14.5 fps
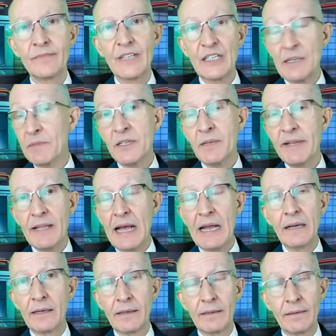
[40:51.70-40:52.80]
Seems to be that
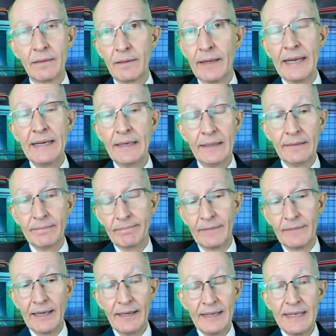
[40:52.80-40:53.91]
light,
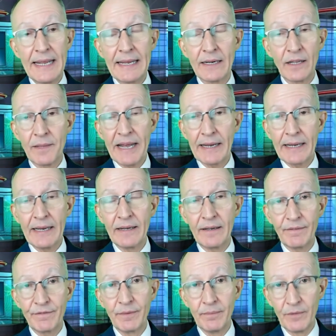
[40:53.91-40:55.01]
lightly taken on the back end
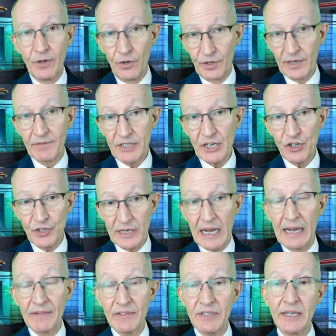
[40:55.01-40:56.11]
from all the conversations
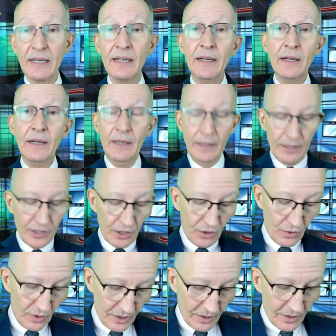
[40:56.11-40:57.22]
I've seen. So
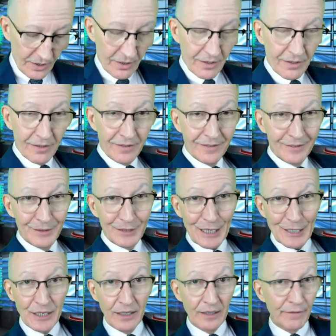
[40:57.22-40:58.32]

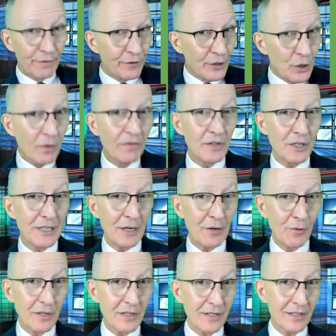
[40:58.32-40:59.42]
that's a few of the
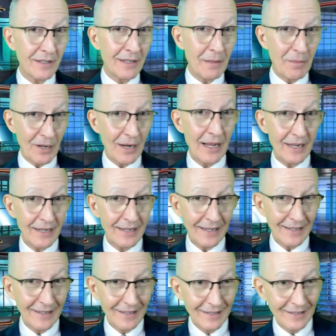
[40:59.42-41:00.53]
secrets about how you get
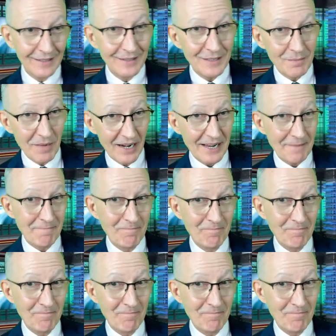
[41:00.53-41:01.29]
to money.